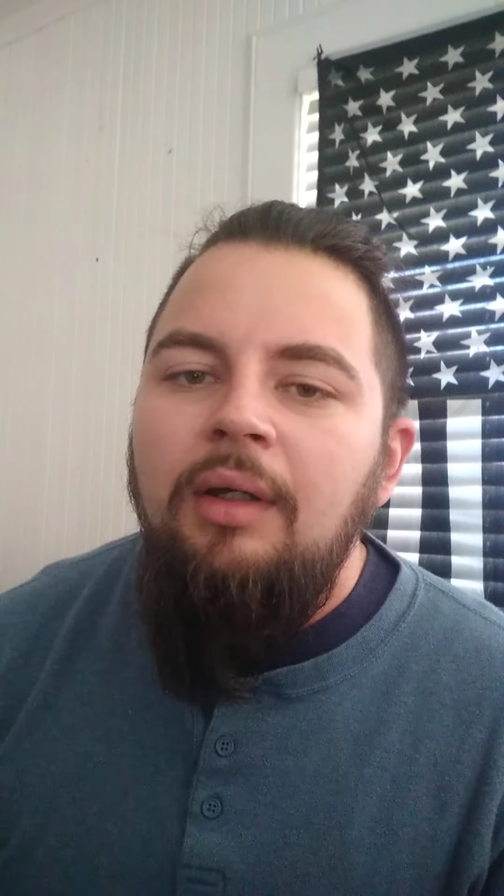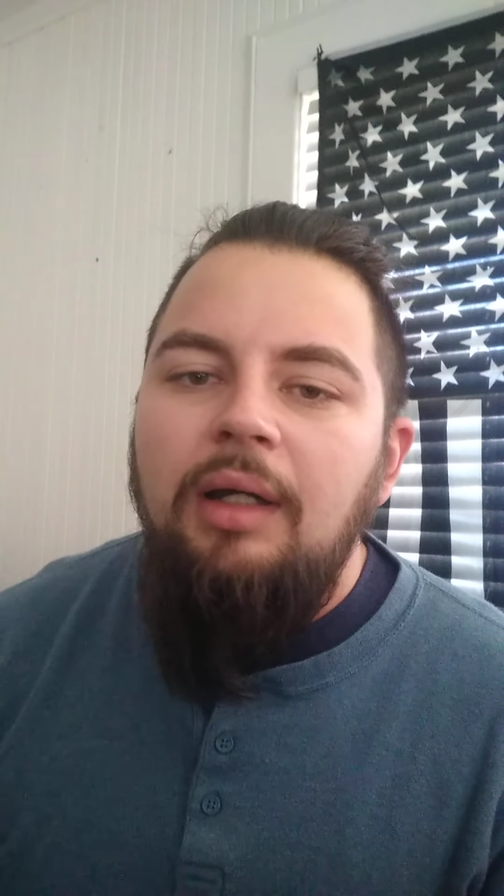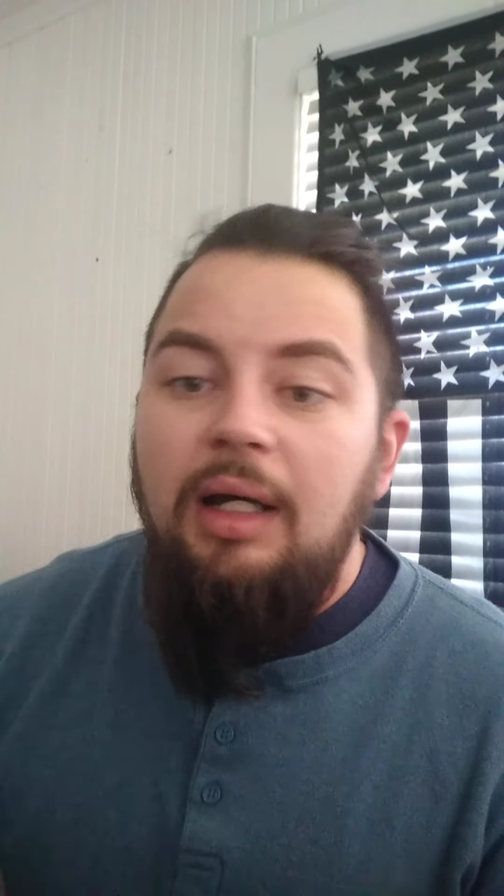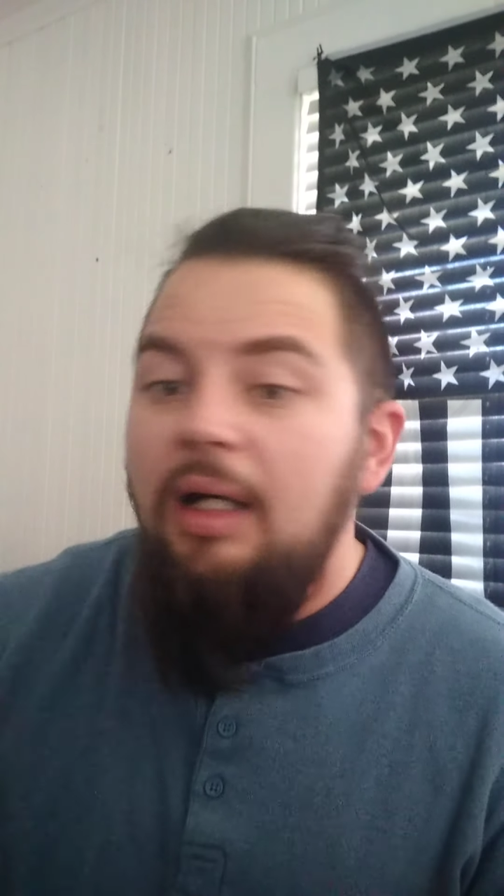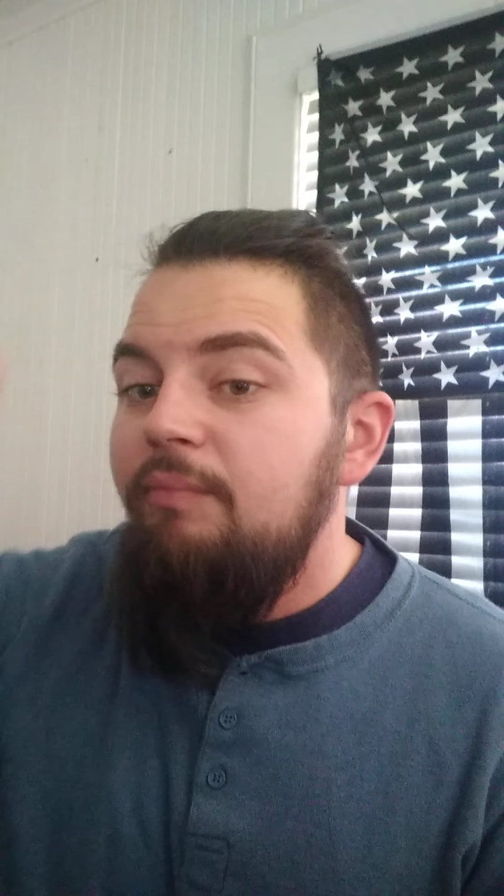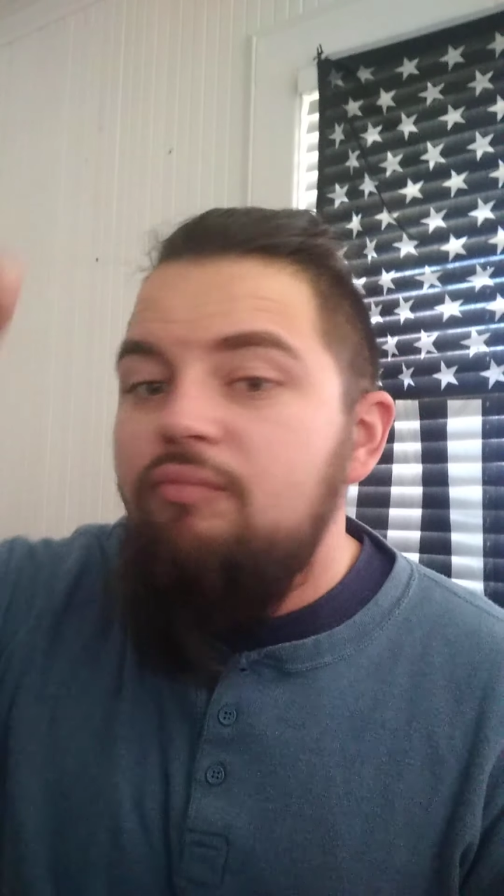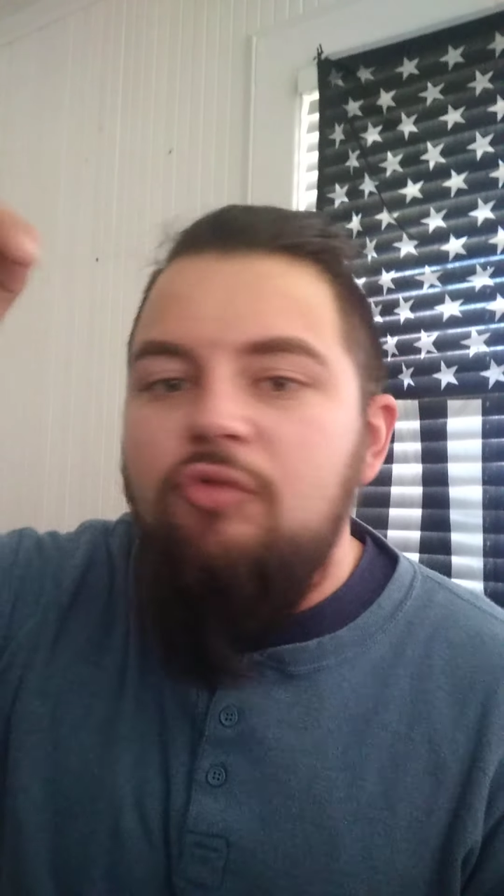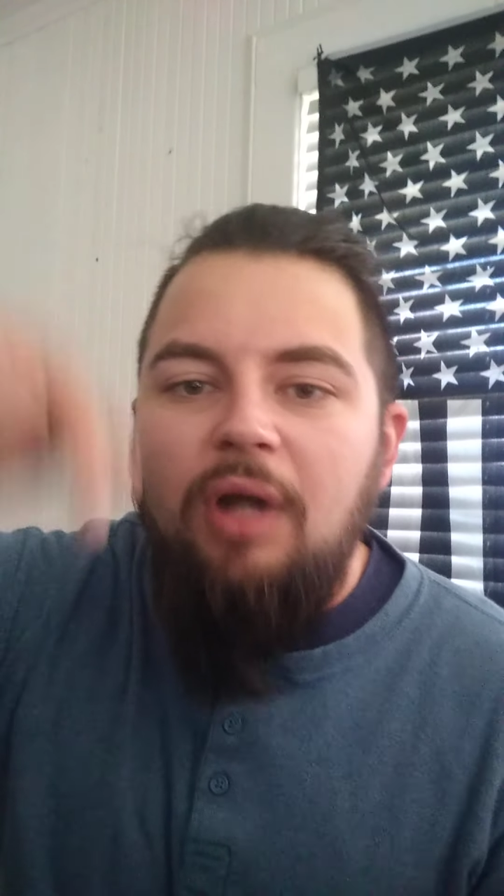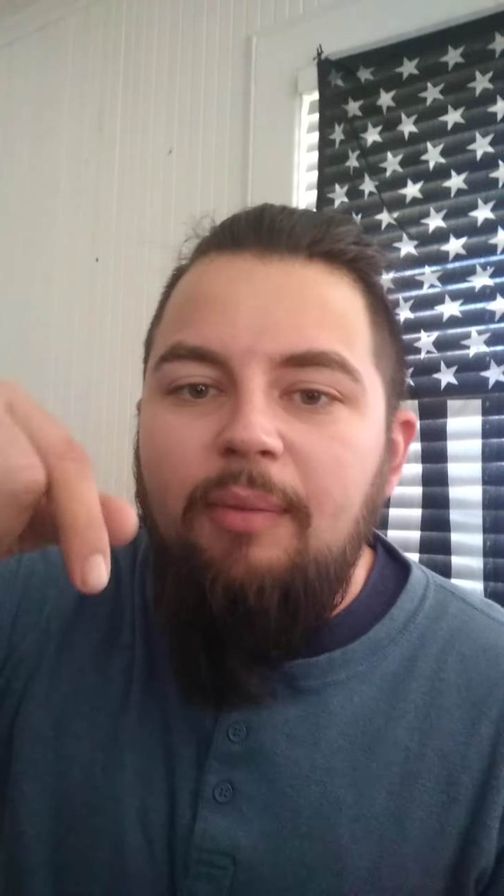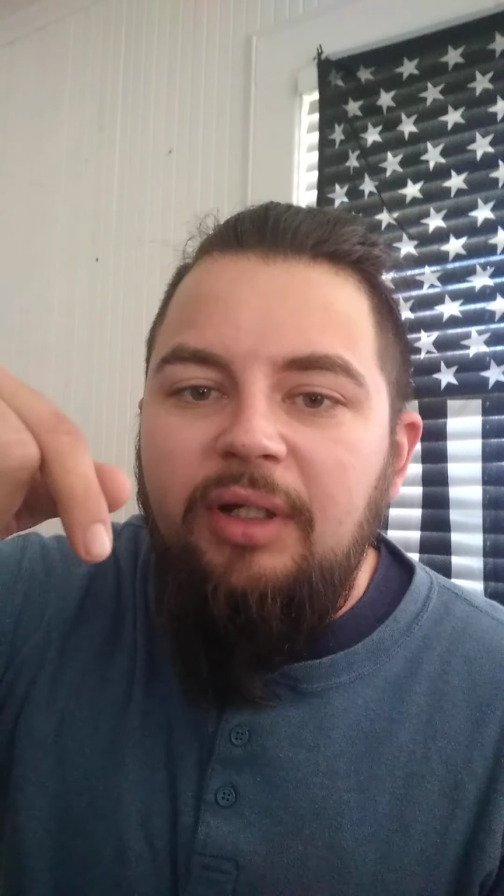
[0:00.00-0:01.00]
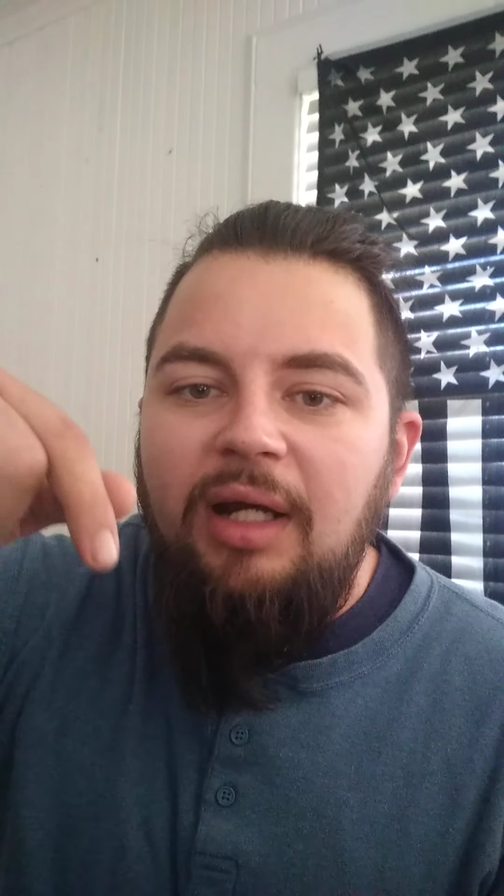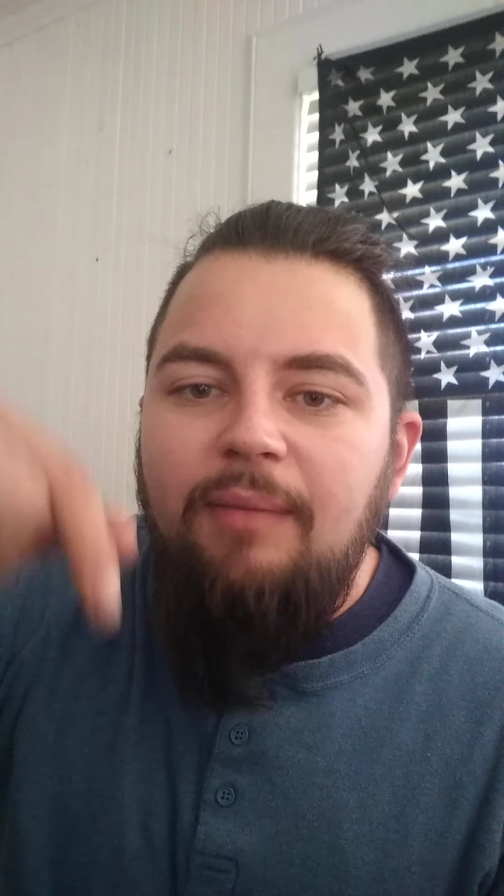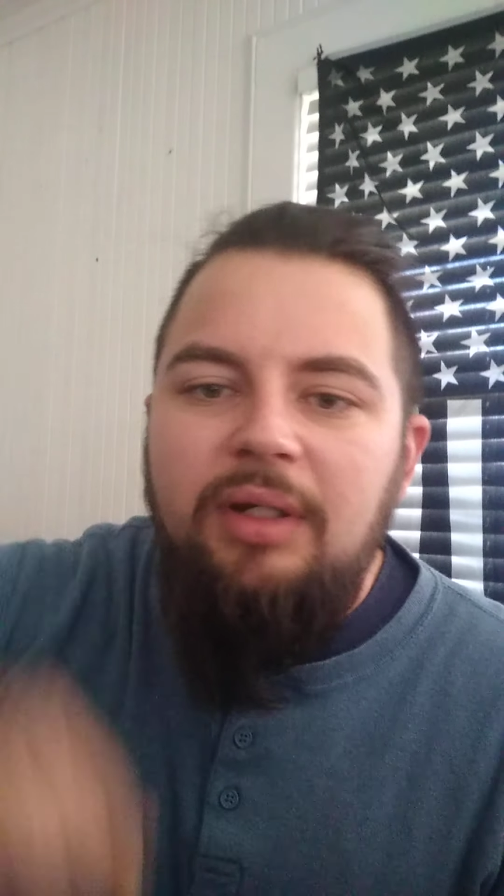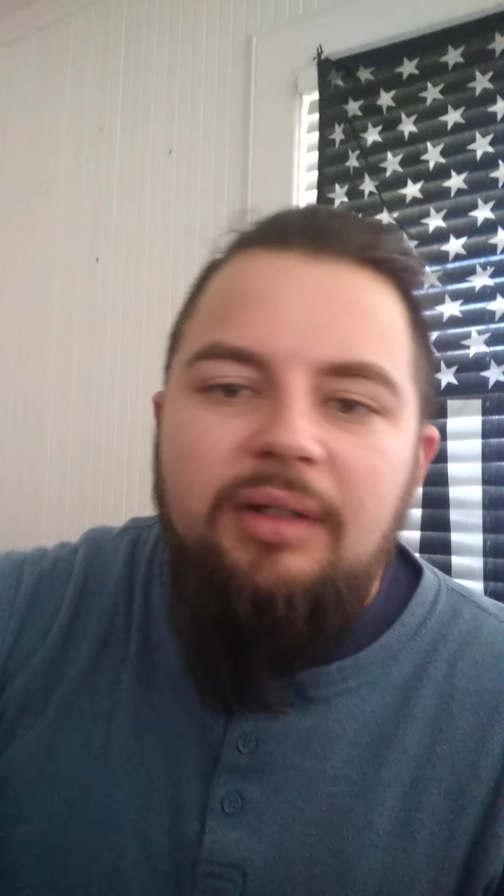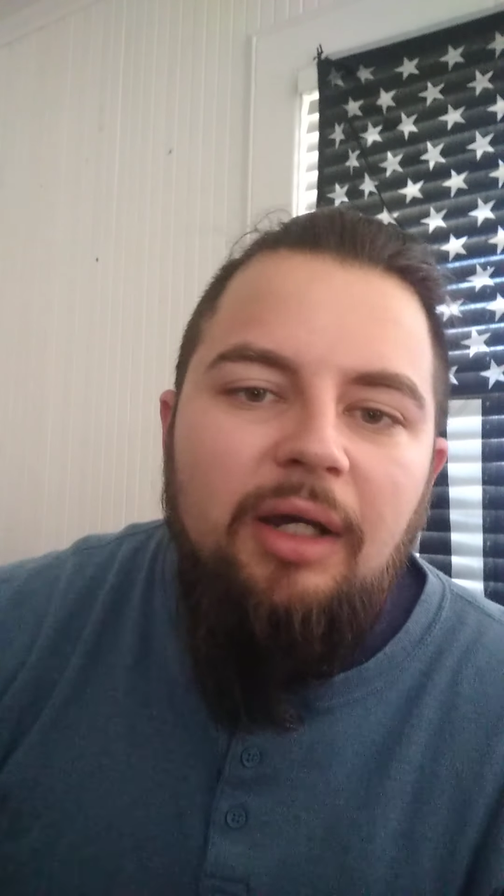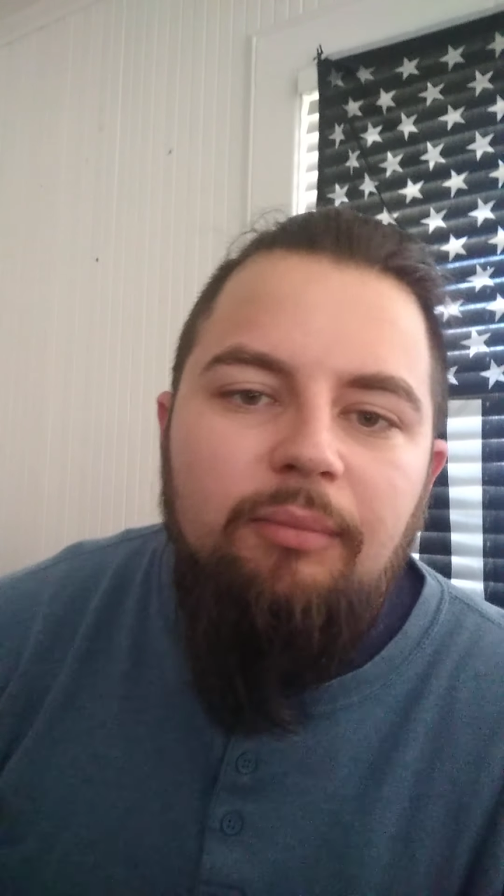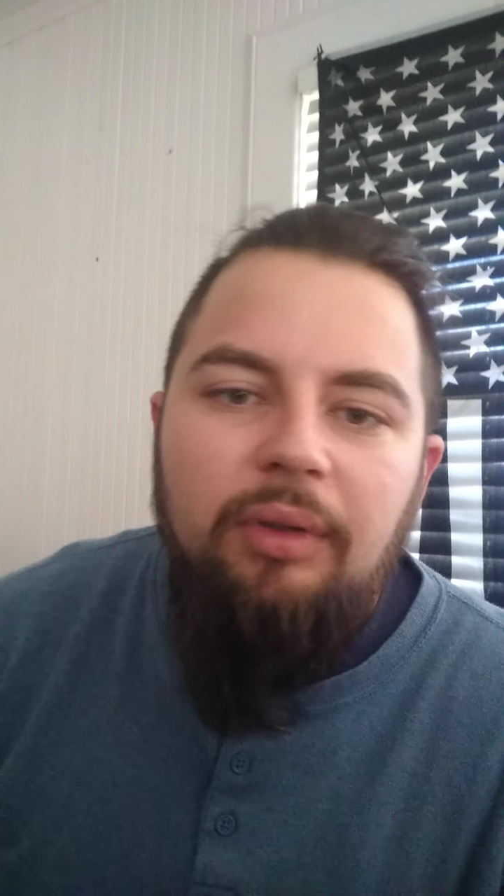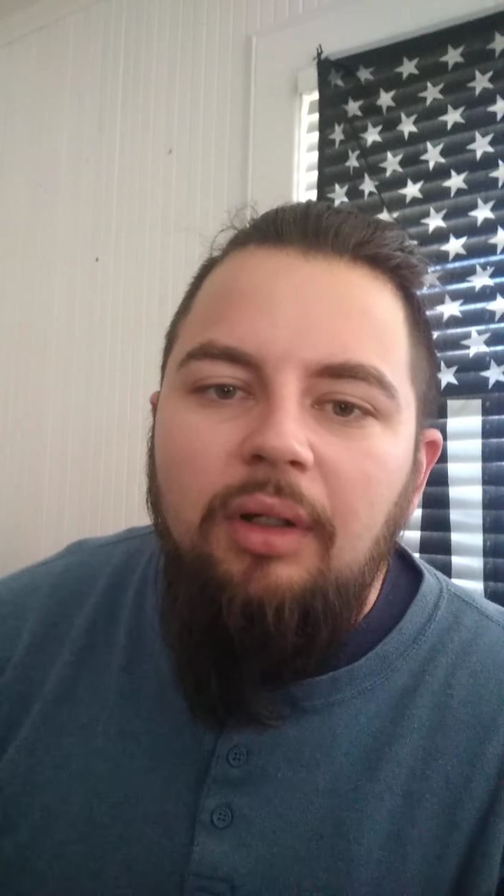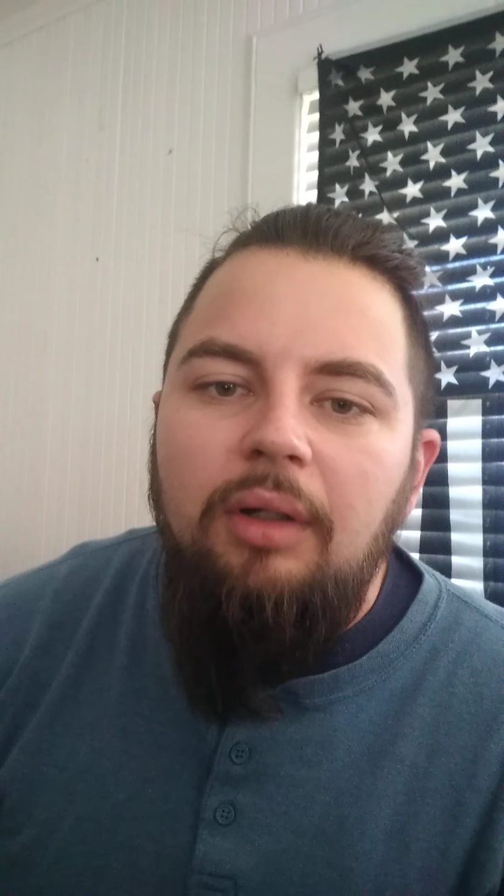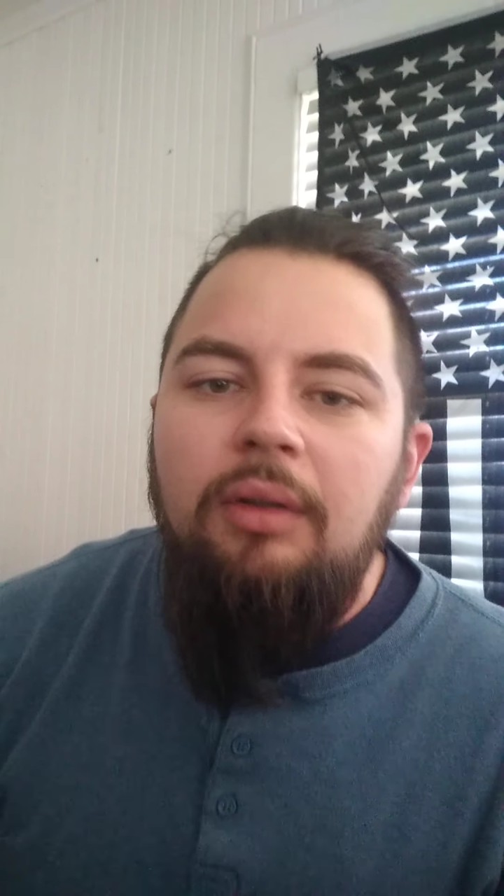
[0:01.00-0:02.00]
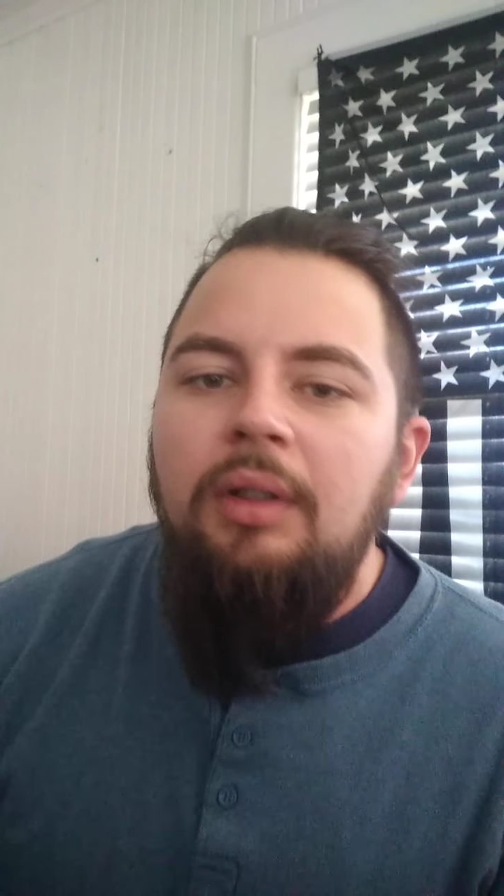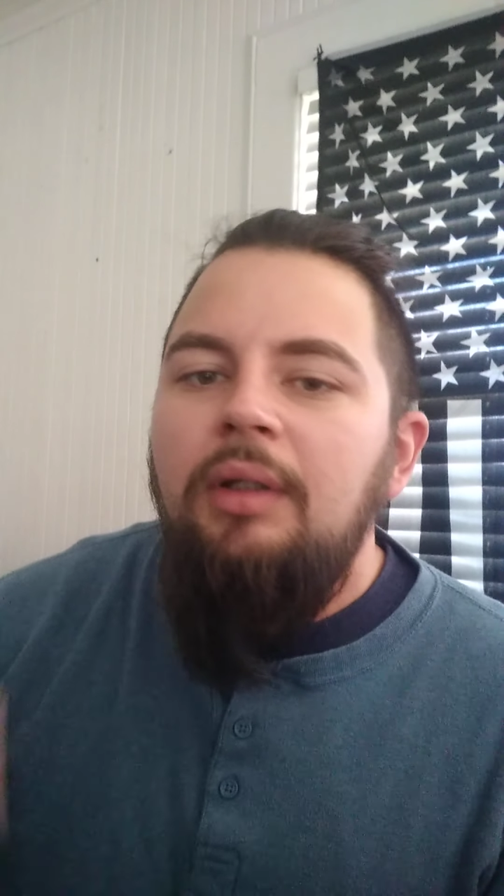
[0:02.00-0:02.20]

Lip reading: drop a comment down below.